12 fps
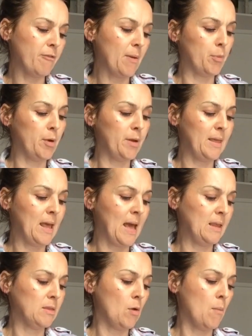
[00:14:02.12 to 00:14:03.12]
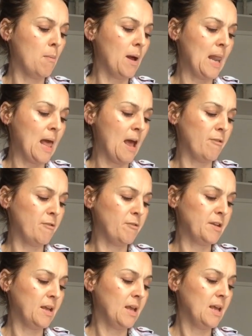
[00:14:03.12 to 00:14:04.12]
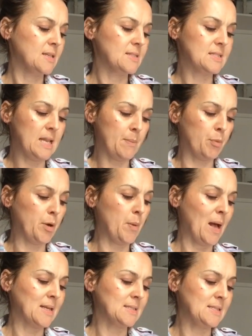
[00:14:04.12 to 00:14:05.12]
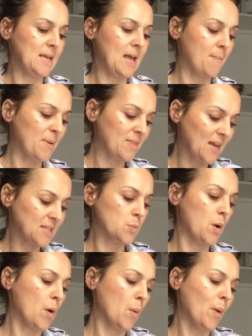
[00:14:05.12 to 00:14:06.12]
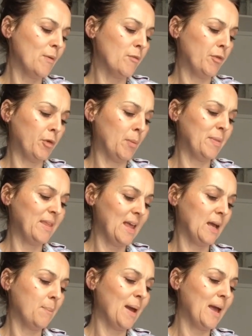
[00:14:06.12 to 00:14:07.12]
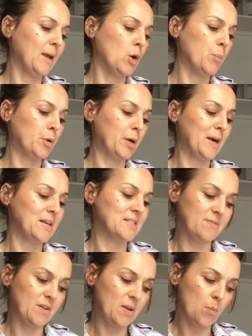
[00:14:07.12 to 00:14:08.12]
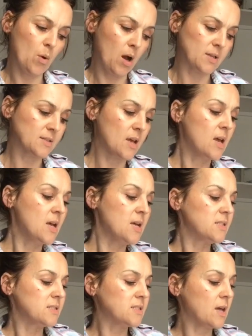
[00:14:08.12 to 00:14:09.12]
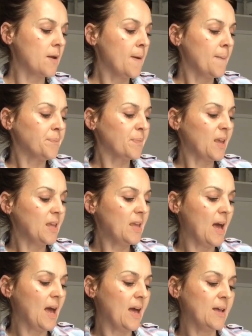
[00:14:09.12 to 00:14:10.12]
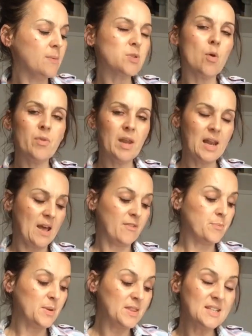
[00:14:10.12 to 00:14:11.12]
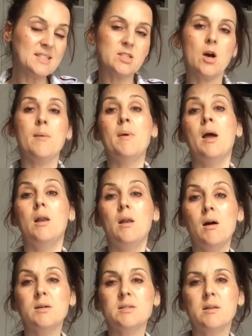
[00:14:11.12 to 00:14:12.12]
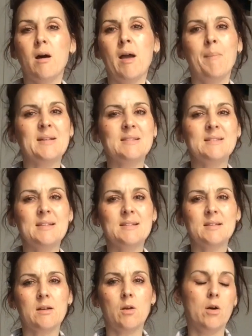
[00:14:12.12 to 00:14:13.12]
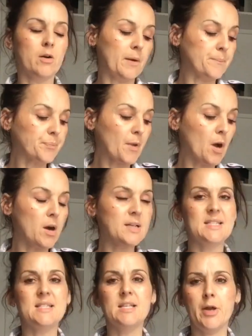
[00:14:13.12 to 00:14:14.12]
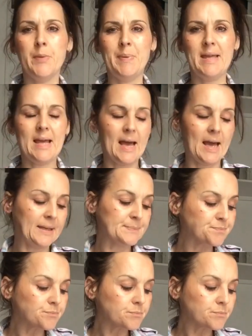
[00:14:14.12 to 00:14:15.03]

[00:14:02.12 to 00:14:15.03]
February the 8th on my left slippery wet CM and that's where I went from and the egg pain got progressively worse so yeah it was on the left but this time last night about six o'clock I did an OPK